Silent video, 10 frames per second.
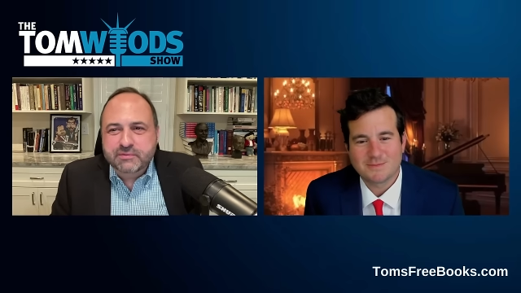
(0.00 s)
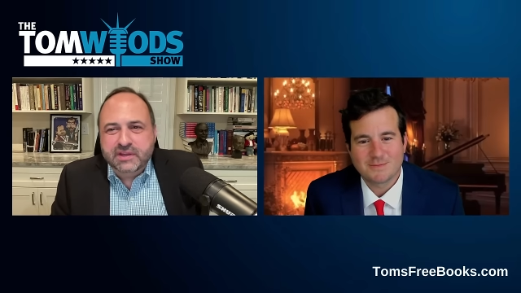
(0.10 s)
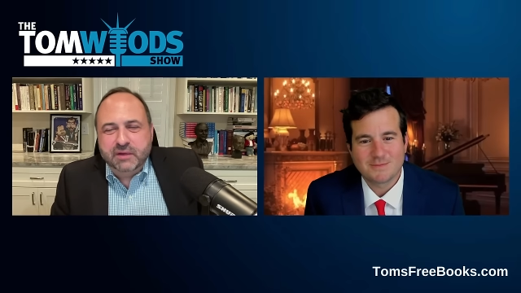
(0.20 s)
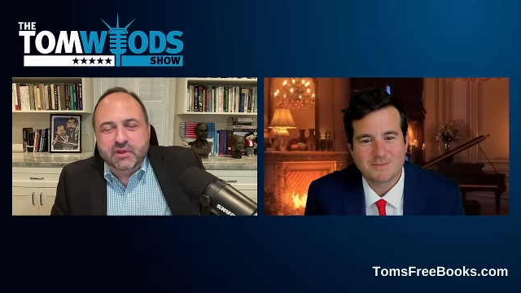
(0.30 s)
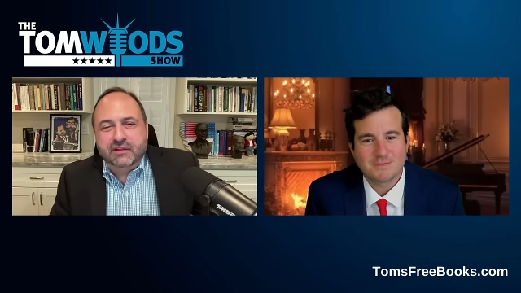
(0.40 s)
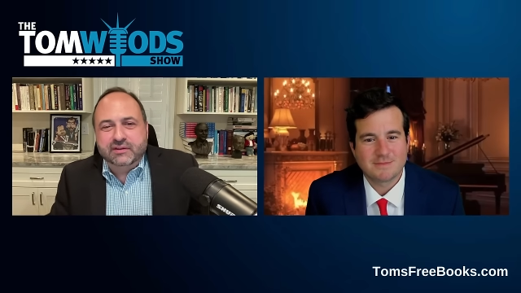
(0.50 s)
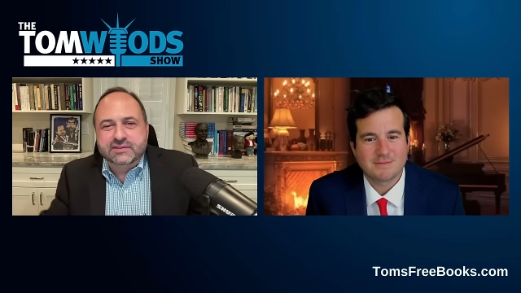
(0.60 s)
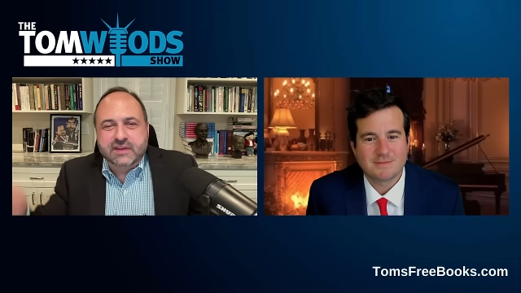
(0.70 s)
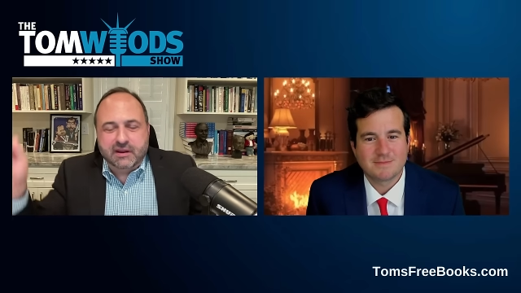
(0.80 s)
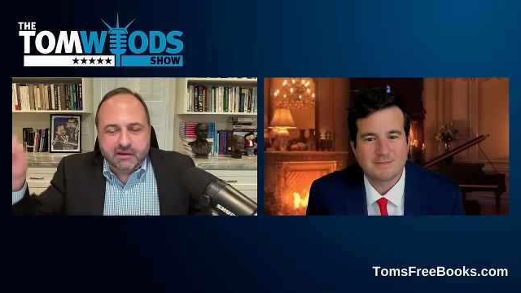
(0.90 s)
Speaker 1: time with
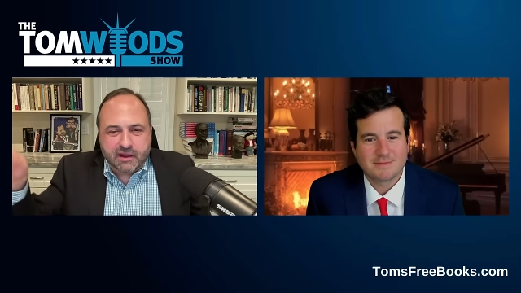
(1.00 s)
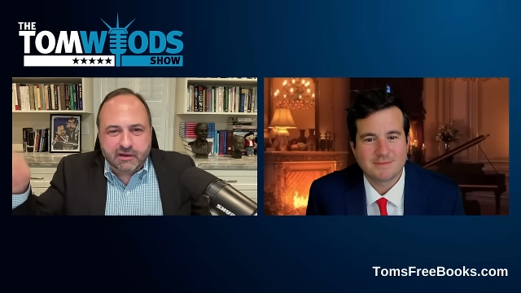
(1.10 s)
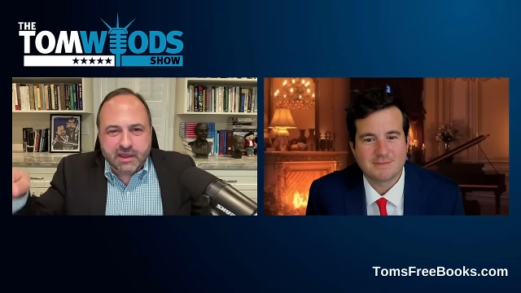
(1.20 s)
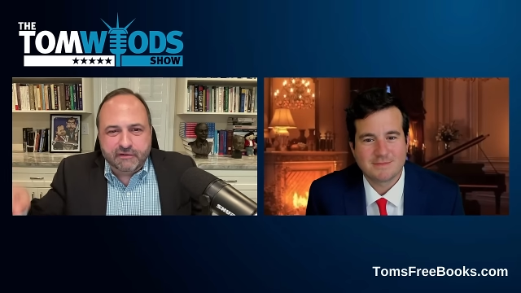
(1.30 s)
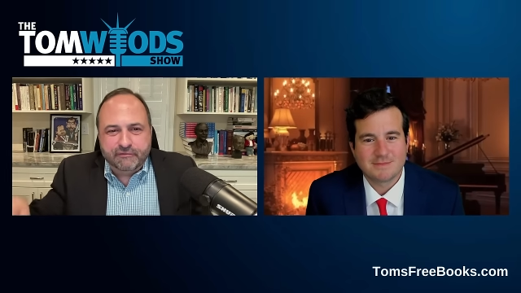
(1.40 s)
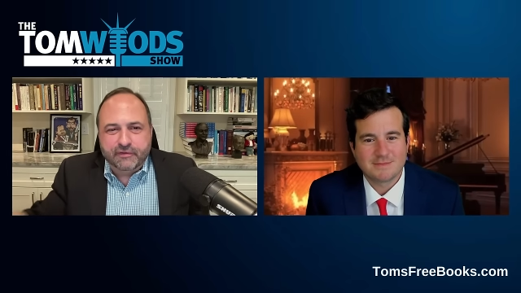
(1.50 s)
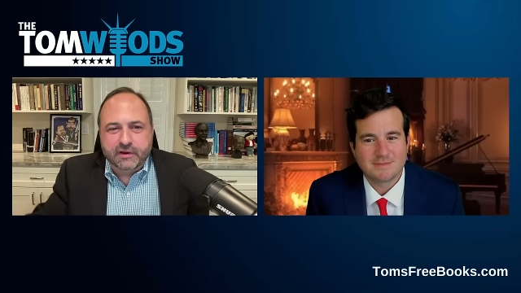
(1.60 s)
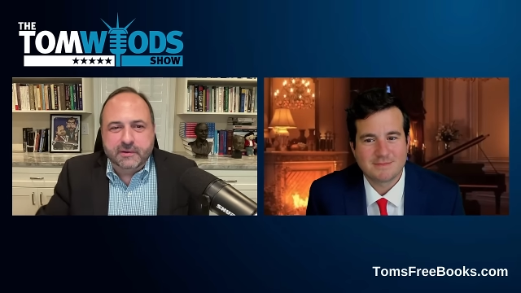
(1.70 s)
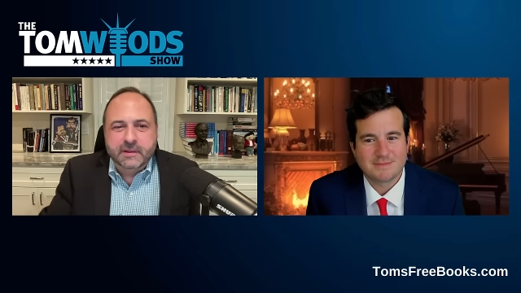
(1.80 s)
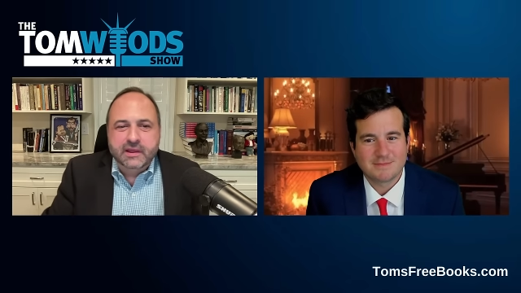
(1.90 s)
Alex Stein. I'll, I'll have
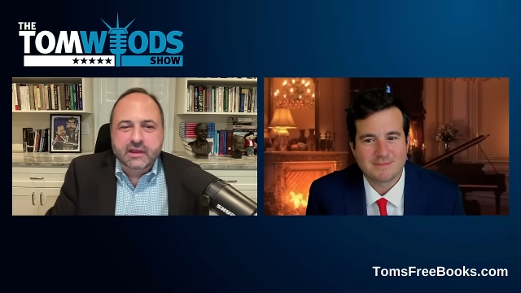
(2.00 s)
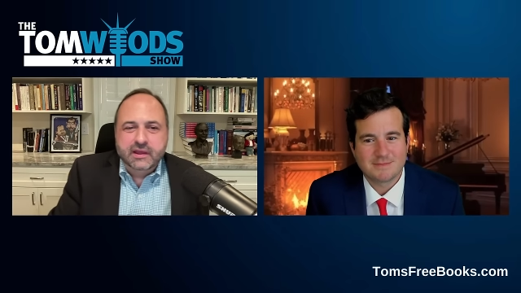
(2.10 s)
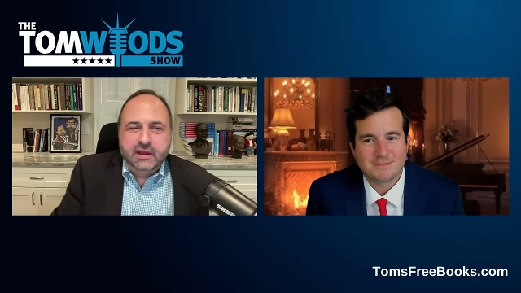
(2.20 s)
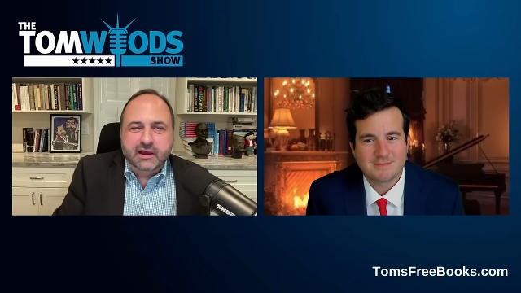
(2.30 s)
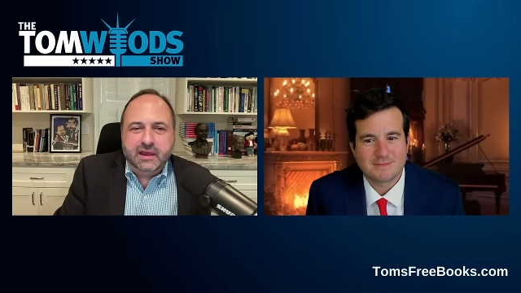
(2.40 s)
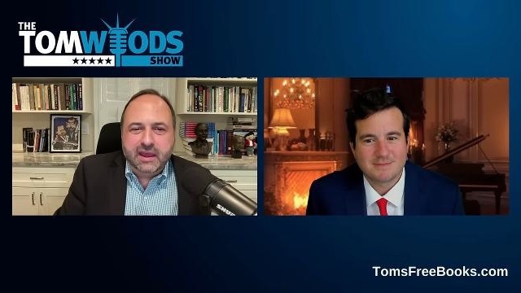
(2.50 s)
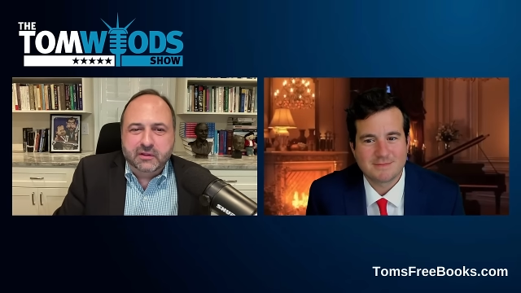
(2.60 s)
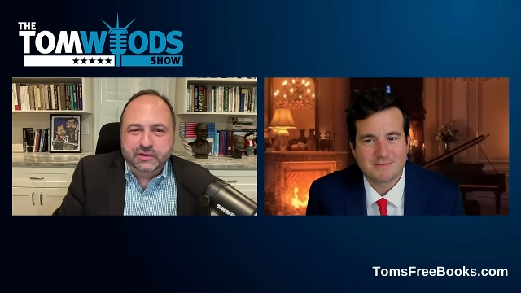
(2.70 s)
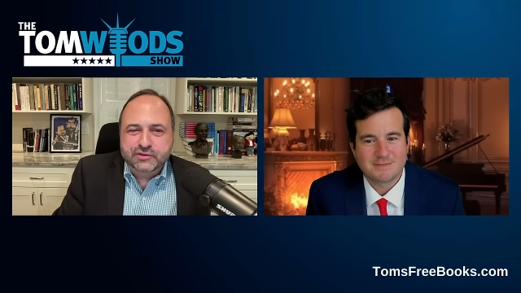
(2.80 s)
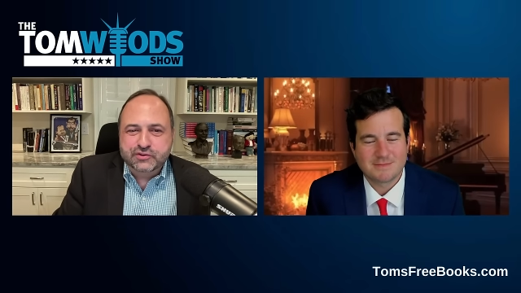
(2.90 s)
uh, uh,
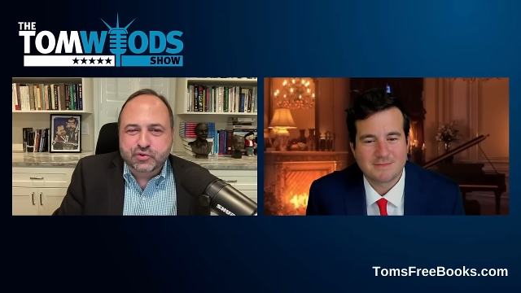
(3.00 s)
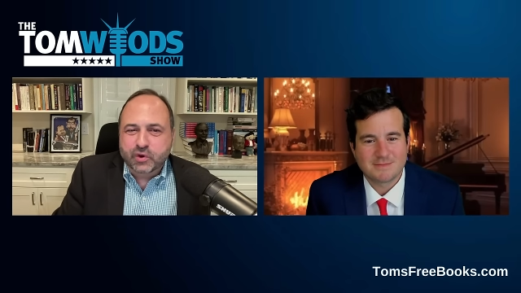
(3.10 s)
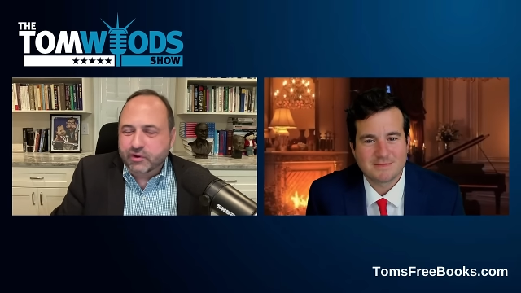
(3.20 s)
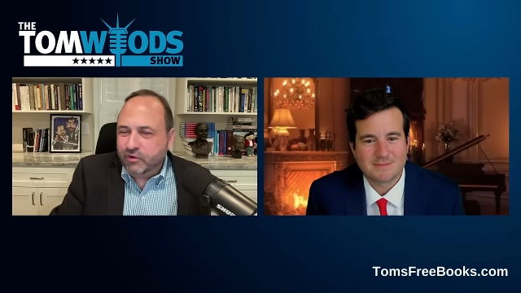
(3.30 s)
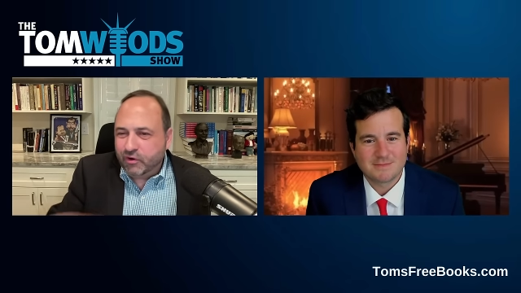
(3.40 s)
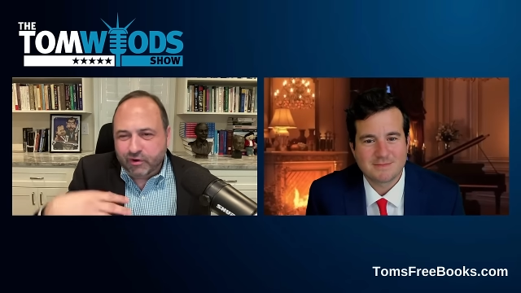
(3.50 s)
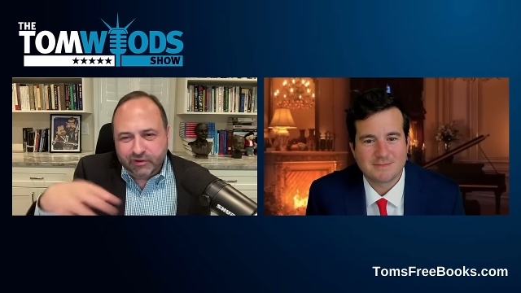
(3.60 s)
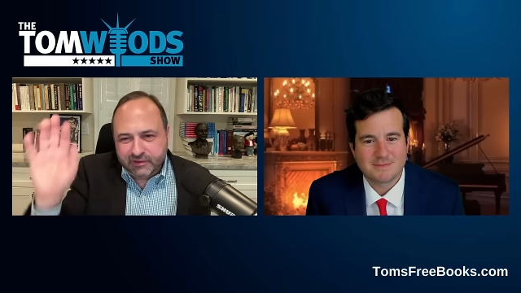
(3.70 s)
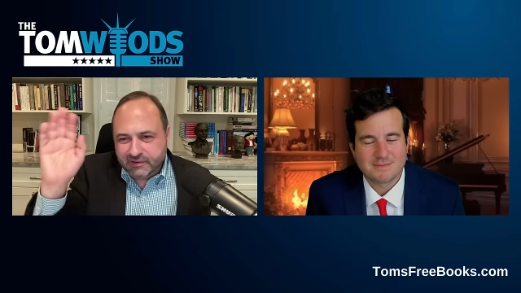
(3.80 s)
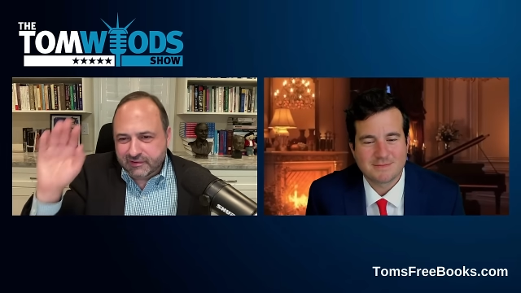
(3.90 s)
Alex's Twitter and
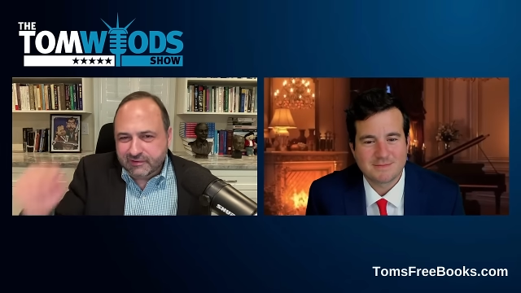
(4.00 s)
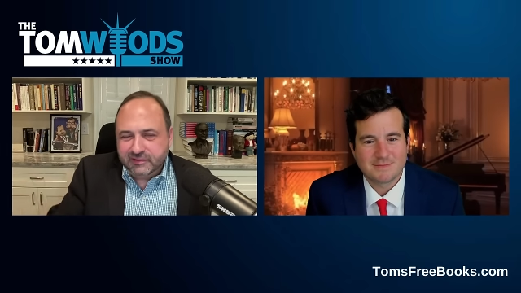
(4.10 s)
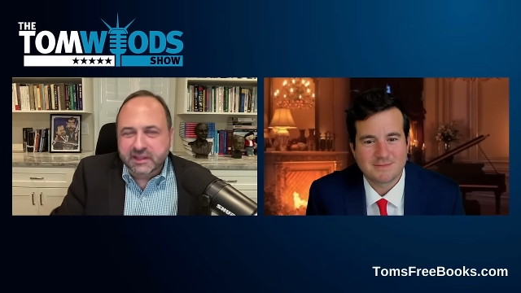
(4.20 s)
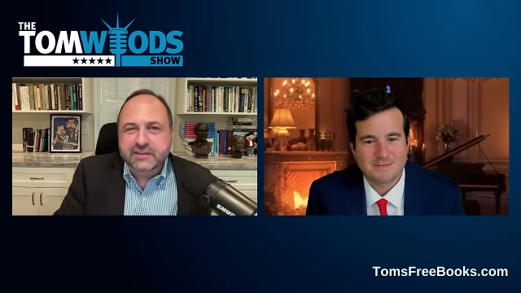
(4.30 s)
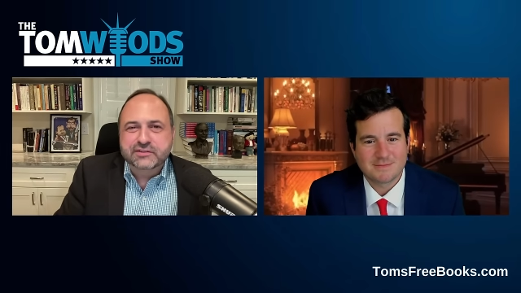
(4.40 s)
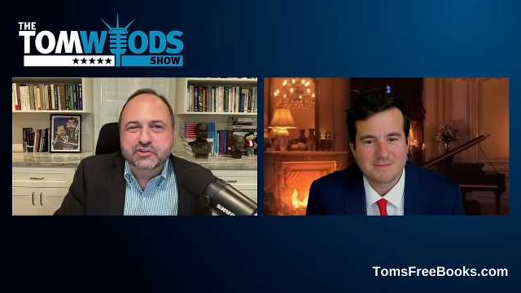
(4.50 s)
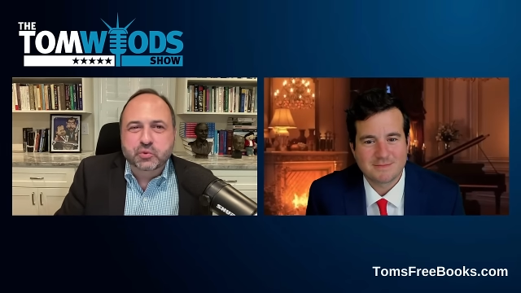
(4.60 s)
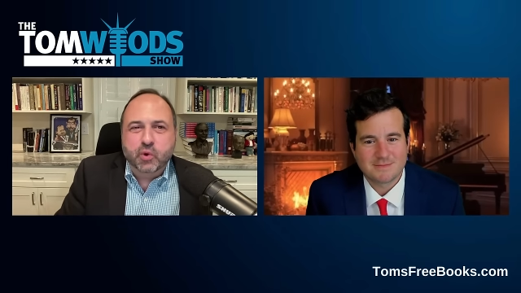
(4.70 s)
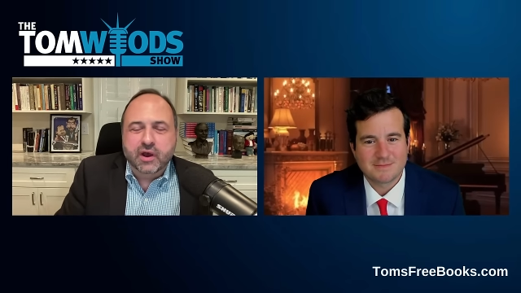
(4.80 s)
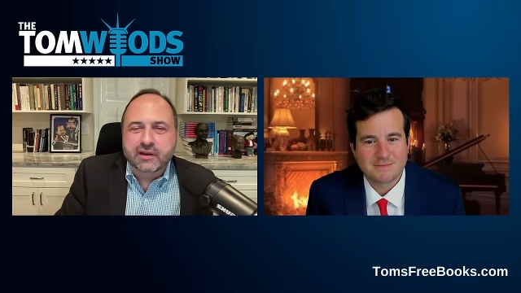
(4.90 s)
all the links that
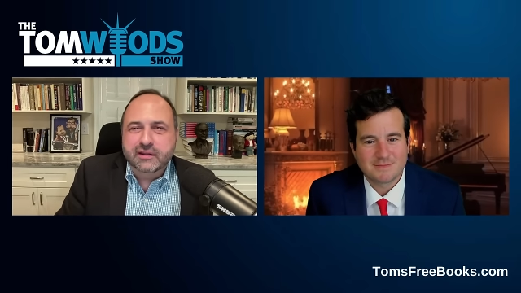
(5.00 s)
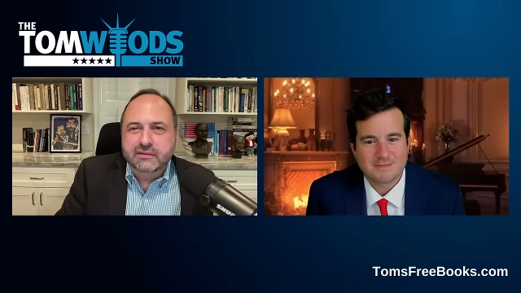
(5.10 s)
you want in